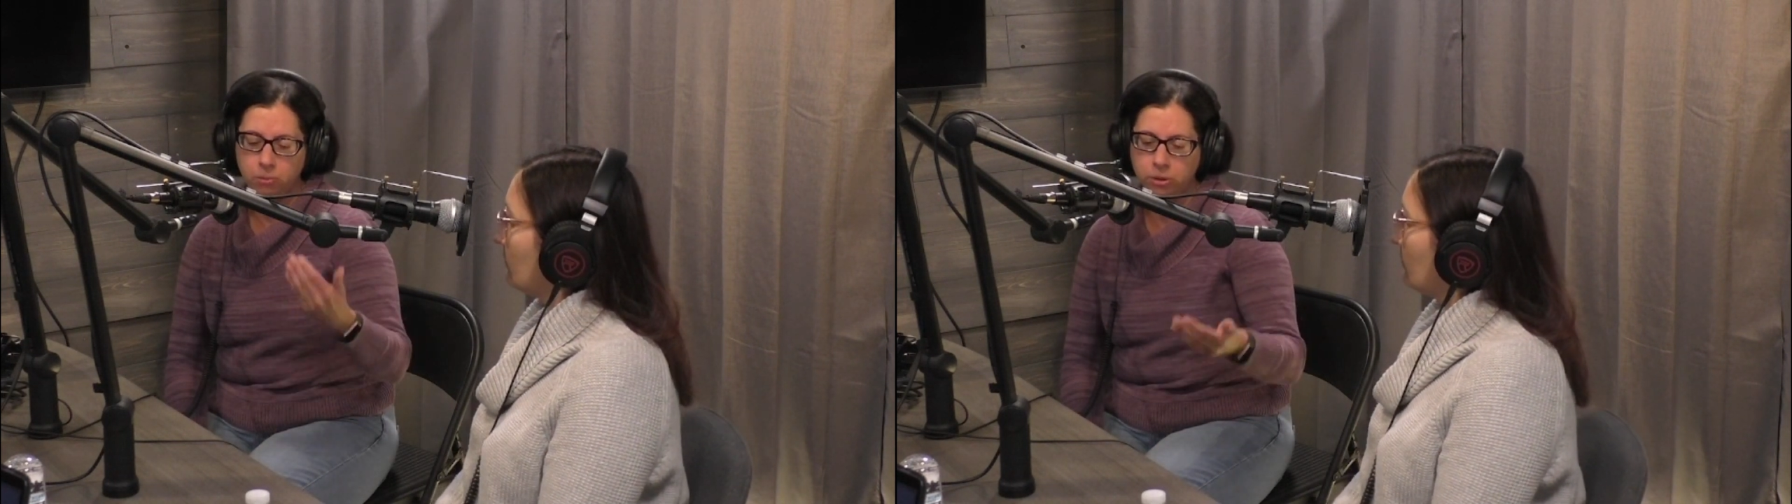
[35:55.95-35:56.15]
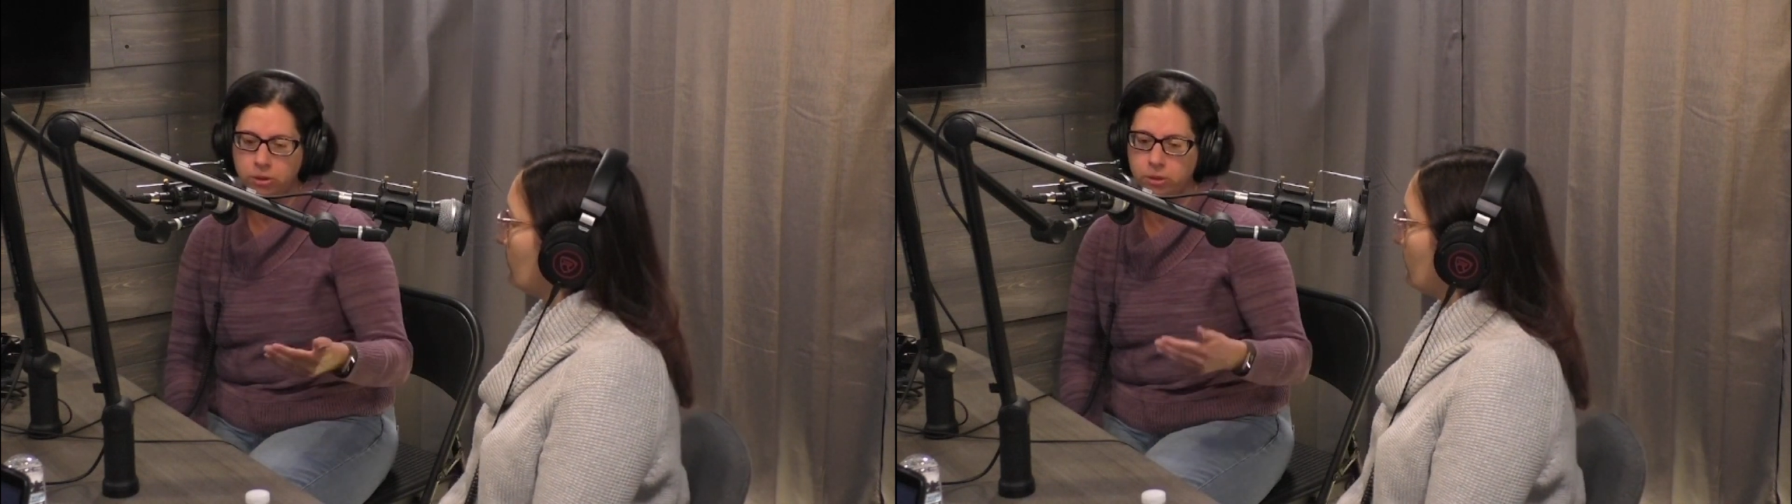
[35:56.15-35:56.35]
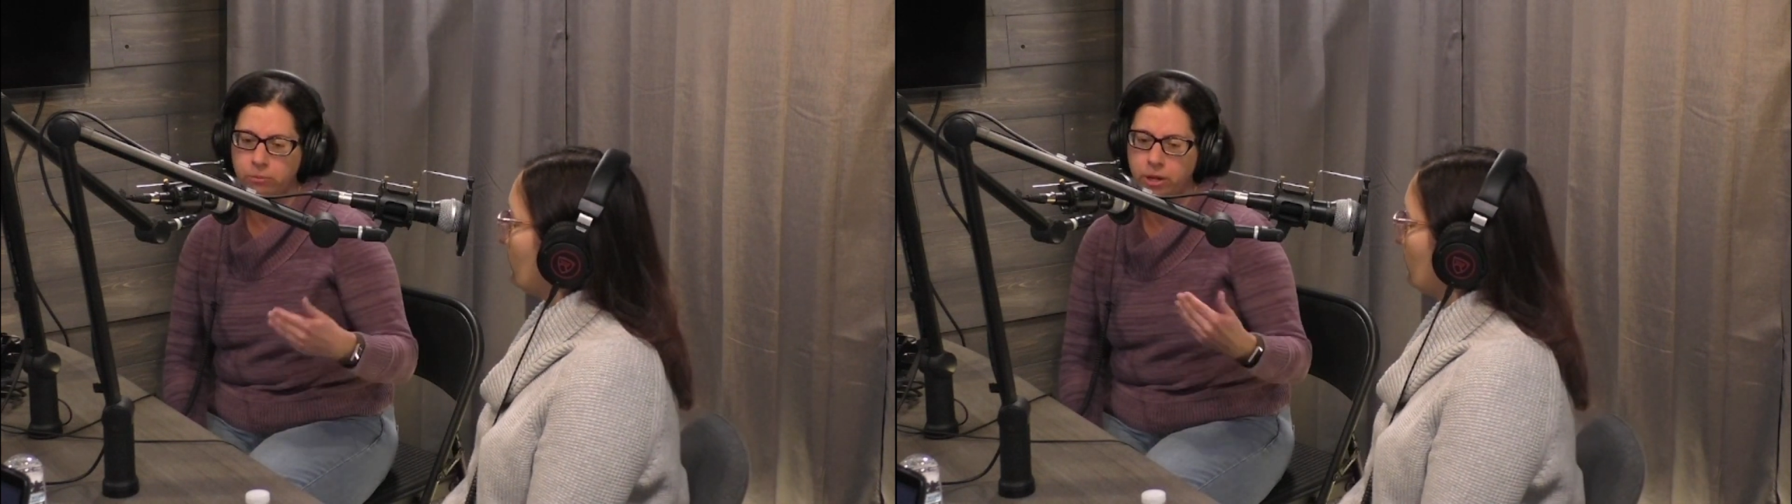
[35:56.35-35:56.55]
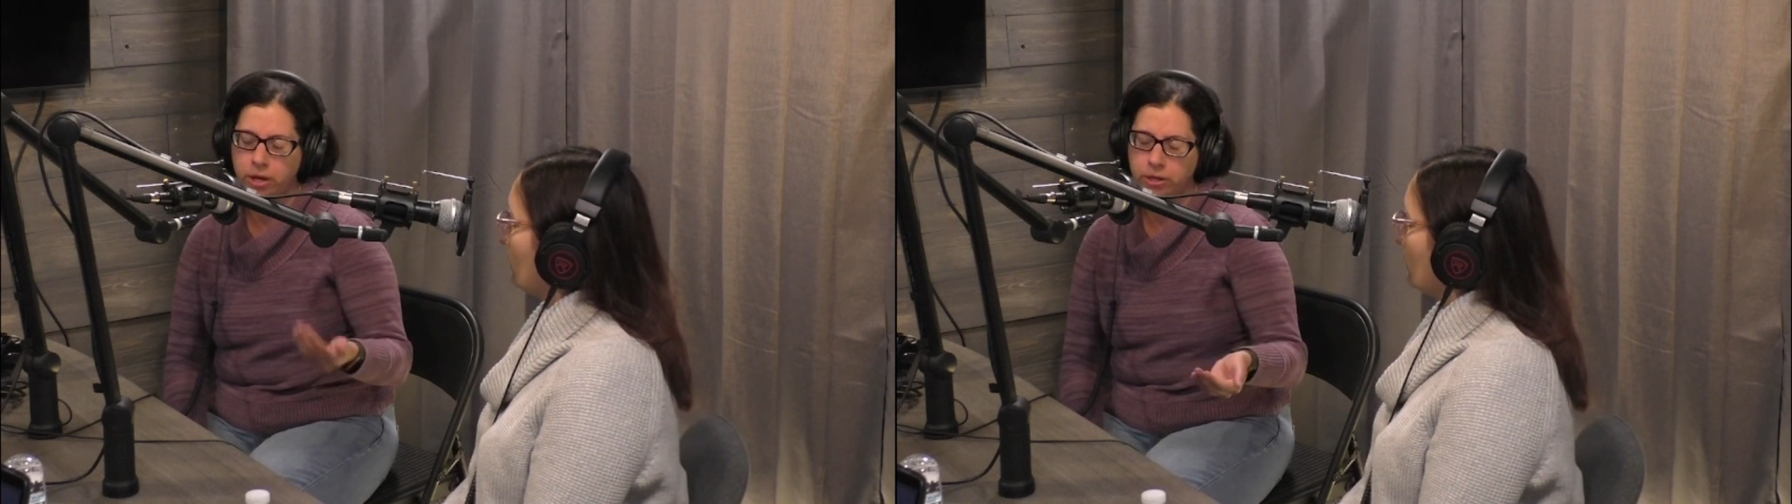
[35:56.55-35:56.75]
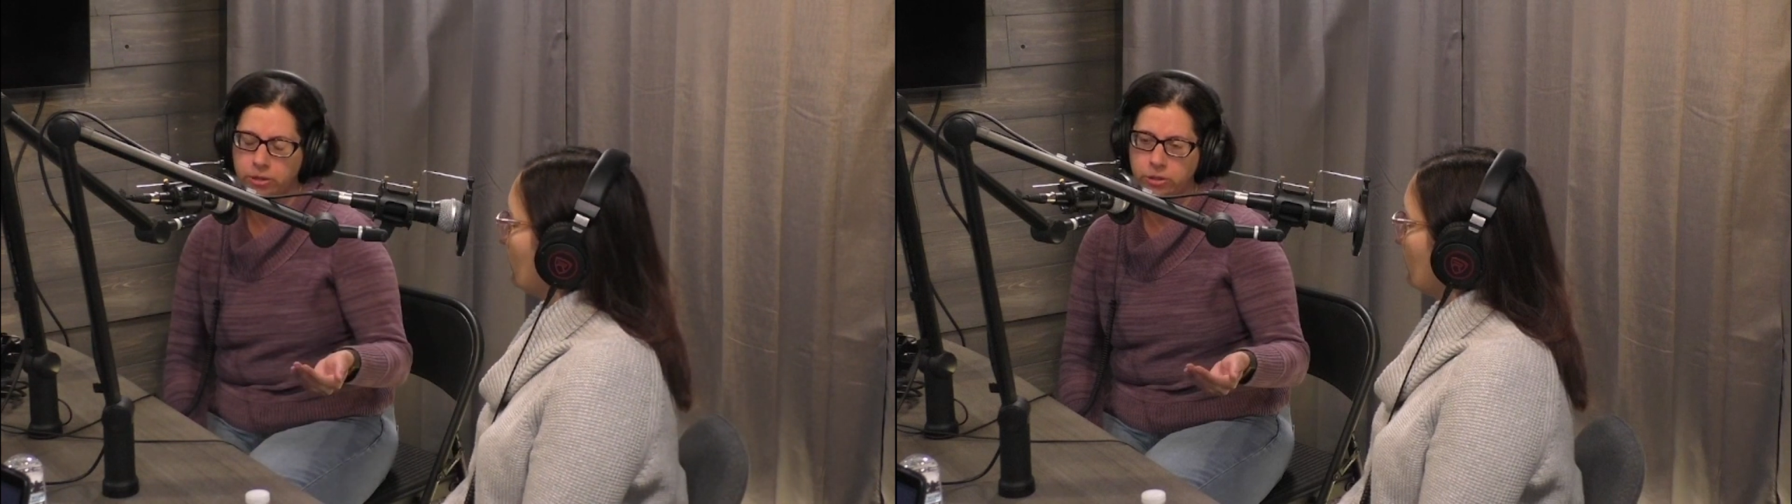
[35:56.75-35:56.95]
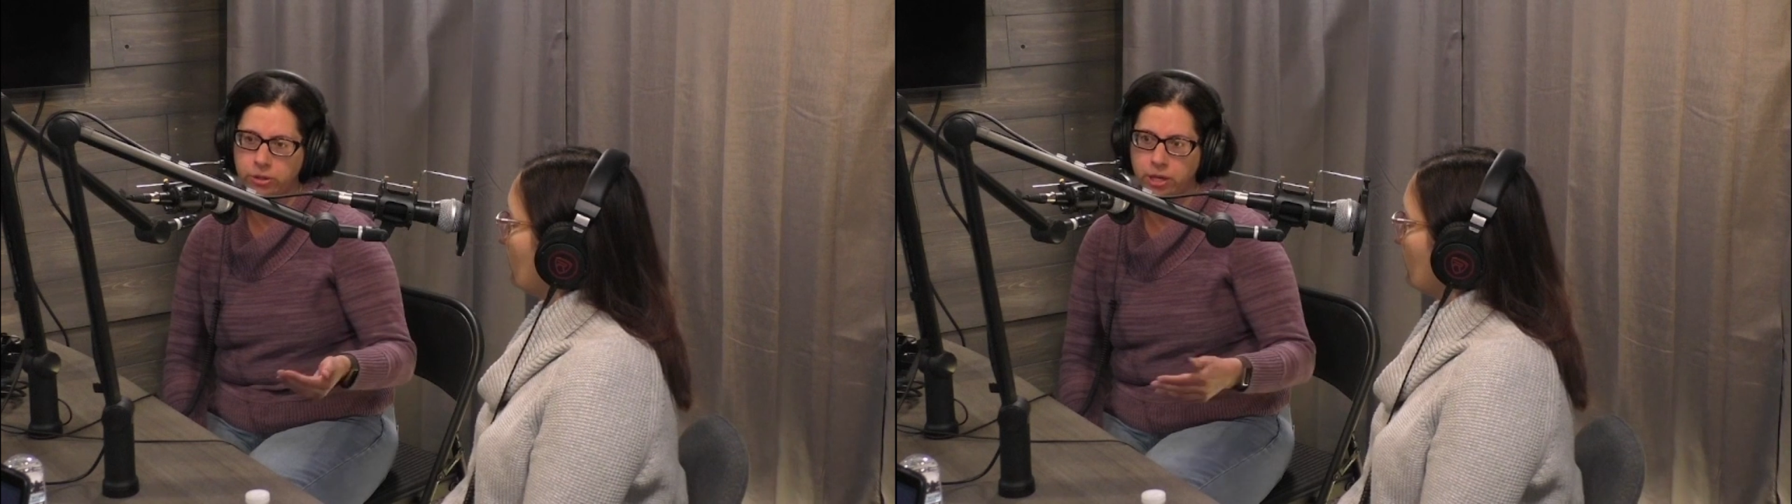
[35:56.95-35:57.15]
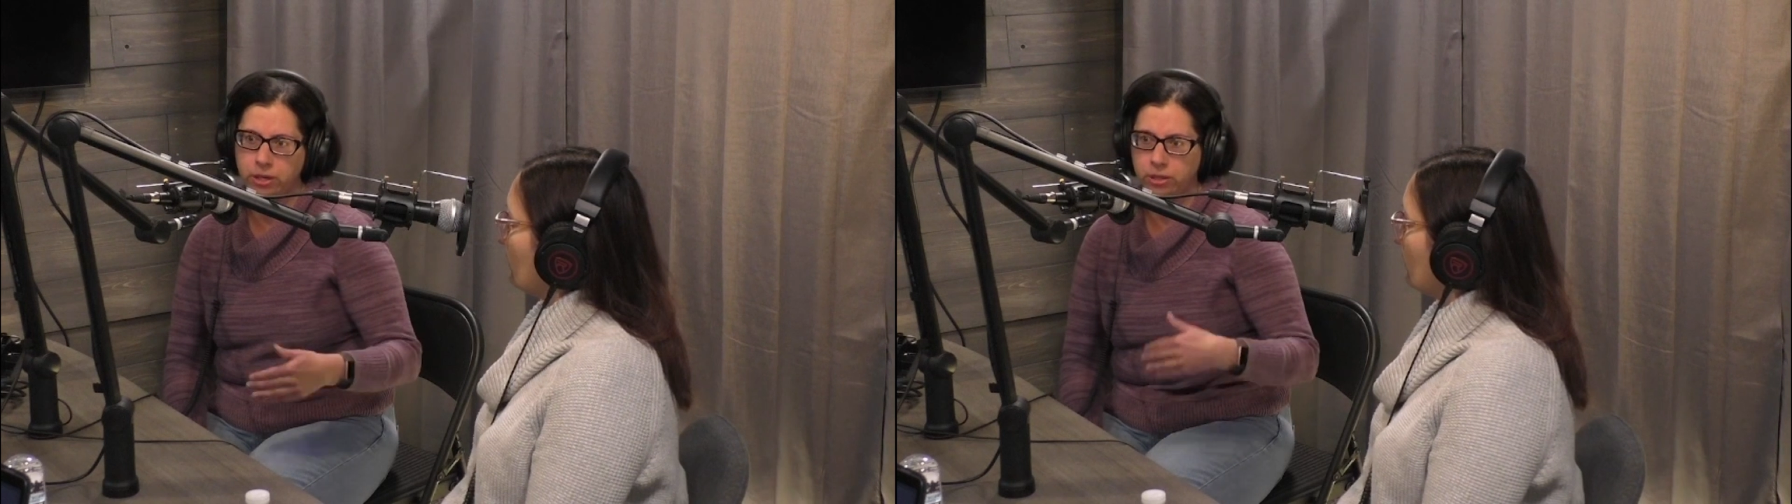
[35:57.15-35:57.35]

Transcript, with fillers: building blocks so that